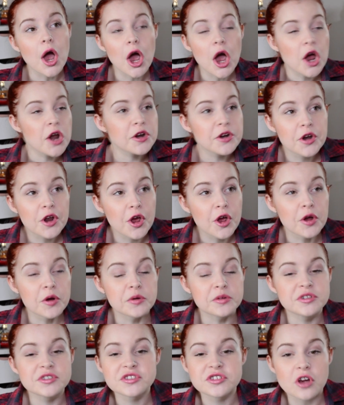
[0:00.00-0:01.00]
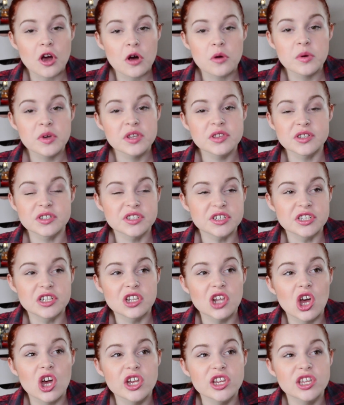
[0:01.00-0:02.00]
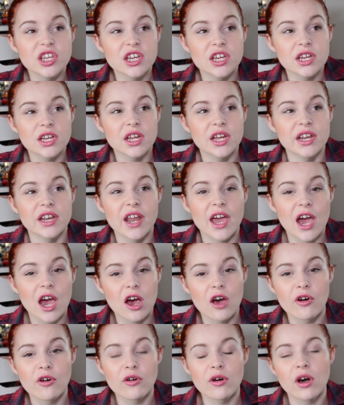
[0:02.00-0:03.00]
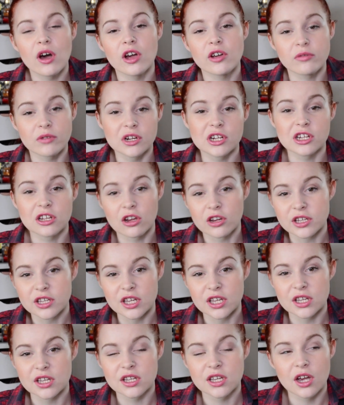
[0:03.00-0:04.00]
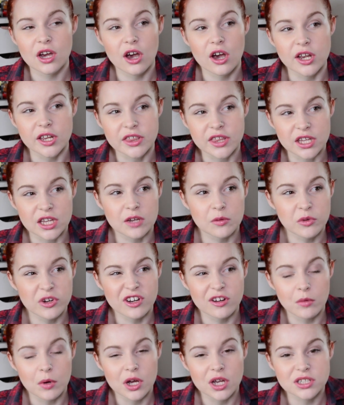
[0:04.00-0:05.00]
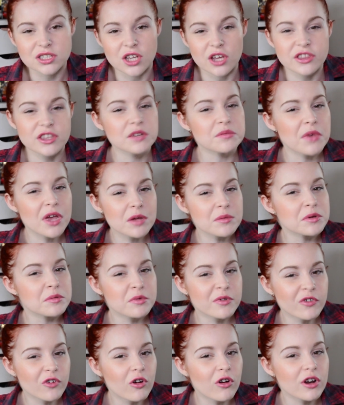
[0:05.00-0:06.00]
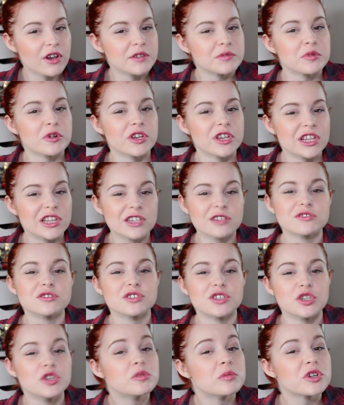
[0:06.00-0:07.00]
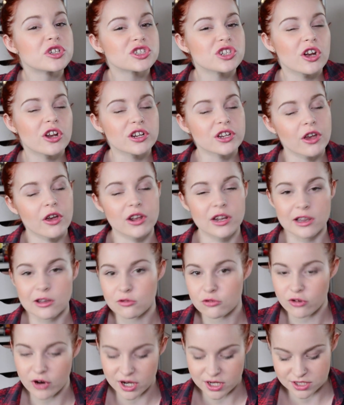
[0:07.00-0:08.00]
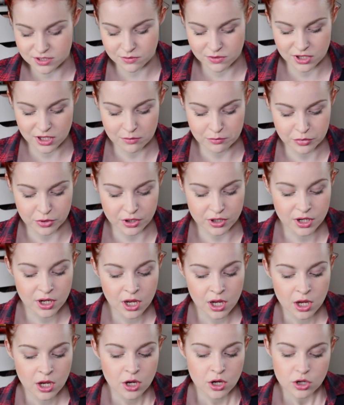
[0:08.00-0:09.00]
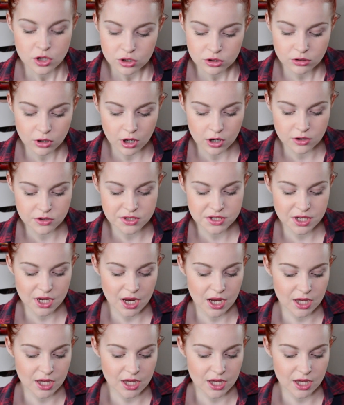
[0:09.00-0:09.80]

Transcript: I don't know. To start with, I didn't like it, and now I really like it. I think it really works. I think maybe before I was putting a little too much on, going a little crazy with it, but who knows.